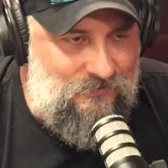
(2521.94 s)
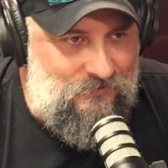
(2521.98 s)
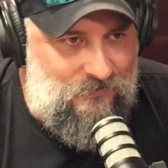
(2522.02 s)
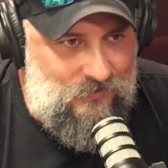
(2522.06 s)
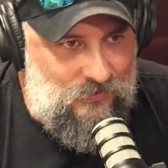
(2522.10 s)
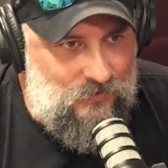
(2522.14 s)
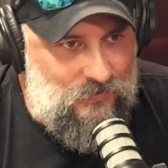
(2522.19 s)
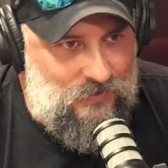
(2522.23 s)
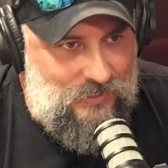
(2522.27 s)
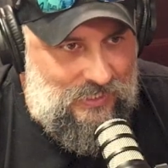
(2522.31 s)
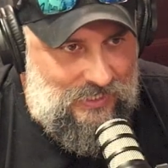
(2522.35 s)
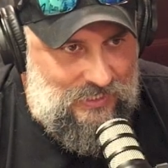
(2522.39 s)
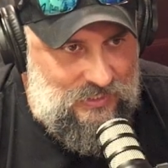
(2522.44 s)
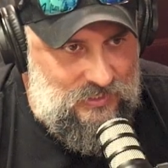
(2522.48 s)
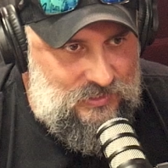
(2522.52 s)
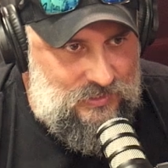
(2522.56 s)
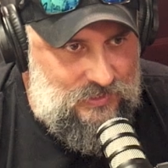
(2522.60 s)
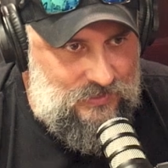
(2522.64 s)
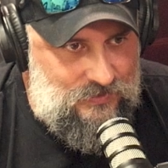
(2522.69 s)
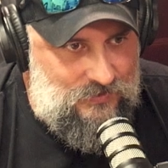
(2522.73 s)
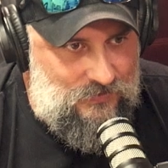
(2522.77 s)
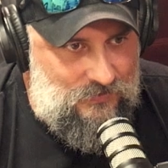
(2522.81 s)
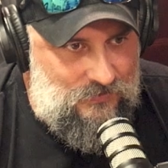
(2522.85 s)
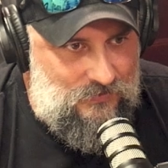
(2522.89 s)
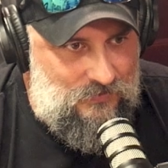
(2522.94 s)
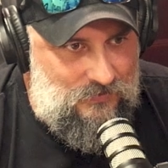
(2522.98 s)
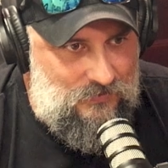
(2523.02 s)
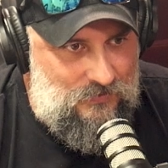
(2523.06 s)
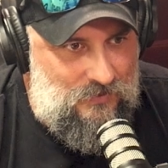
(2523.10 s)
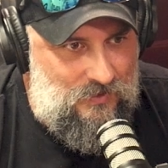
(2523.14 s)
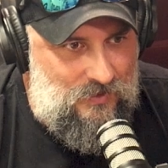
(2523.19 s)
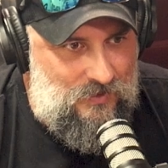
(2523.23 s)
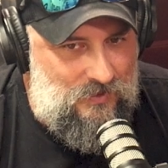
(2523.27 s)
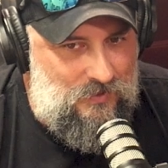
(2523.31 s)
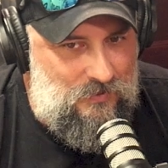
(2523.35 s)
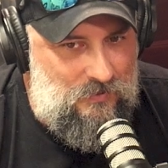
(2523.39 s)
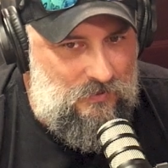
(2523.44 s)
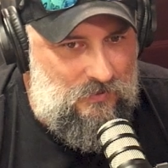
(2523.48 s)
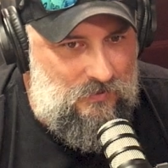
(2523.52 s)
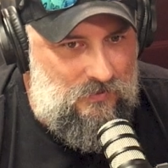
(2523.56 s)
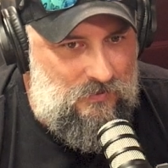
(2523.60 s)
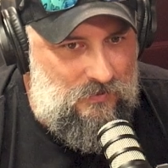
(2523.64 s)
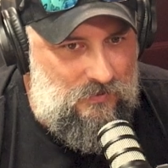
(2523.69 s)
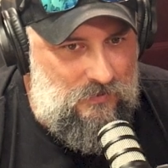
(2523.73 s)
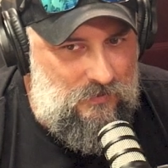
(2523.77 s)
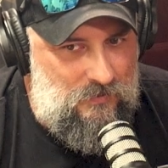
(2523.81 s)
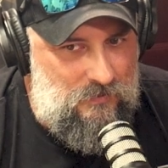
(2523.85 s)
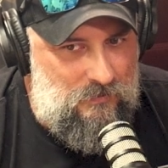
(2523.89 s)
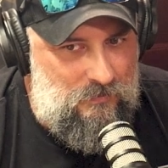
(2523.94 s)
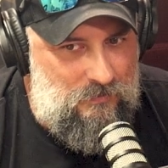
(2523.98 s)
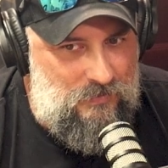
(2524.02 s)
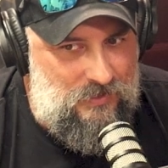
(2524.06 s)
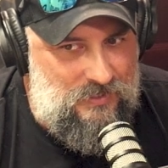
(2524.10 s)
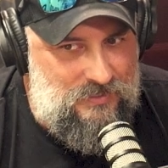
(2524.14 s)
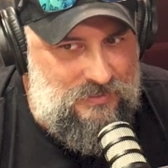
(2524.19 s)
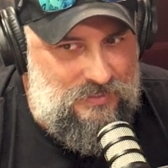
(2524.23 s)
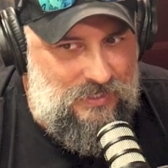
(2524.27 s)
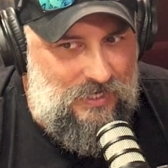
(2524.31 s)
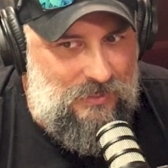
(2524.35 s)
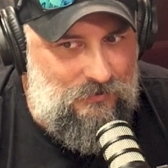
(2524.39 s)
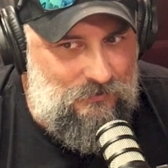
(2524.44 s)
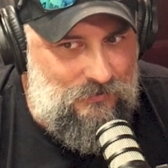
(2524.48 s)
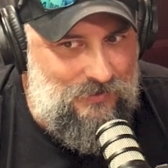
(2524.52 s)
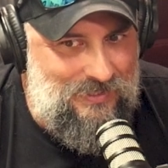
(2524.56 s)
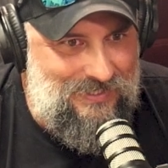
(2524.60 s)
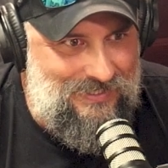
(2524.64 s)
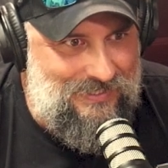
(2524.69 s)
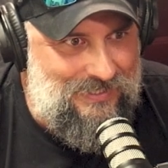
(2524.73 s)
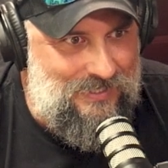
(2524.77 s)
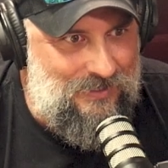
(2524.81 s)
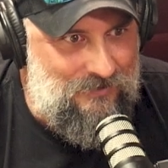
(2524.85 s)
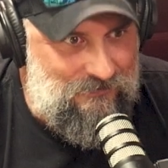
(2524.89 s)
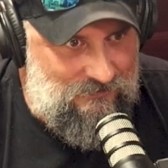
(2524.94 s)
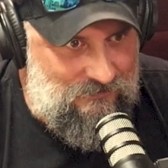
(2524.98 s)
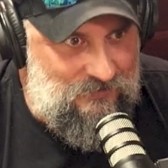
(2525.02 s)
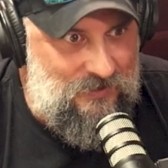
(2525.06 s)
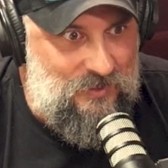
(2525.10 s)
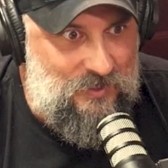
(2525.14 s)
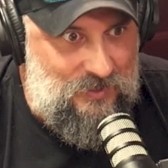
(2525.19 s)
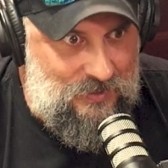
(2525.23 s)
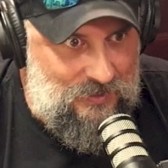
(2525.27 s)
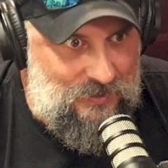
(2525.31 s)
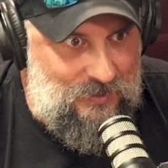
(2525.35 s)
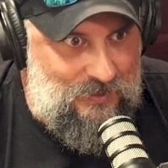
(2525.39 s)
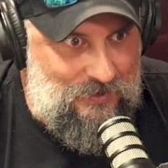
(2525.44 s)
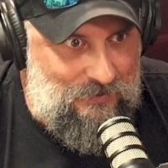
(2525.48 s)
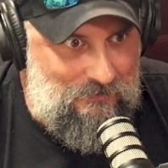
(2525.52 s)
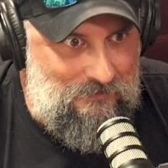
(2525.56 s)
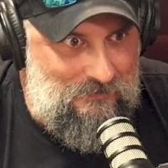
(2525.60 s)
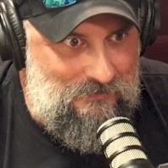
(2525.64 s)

to feel nice, but it's not really going to fuck you up.